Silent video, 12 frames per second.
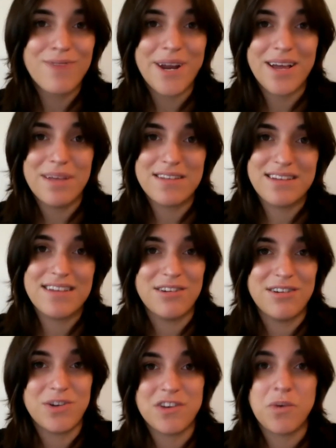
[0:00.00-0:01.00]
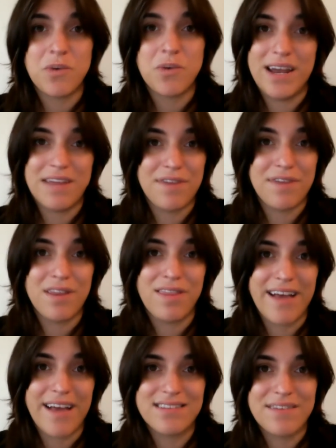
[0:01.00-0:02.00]
running a business and are doing 20 different
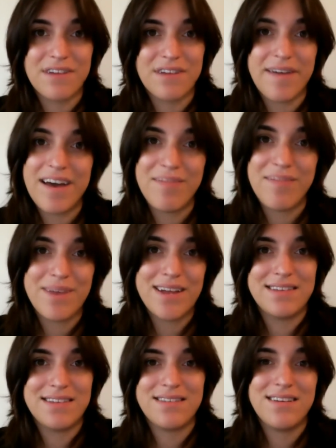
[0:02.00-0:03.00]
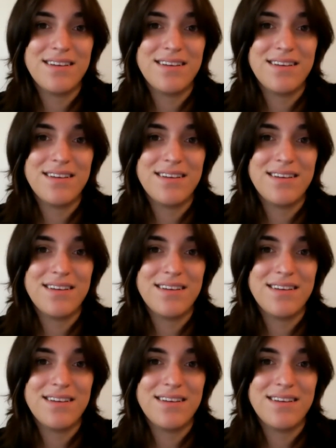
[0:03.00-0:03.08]
things every 5 minutes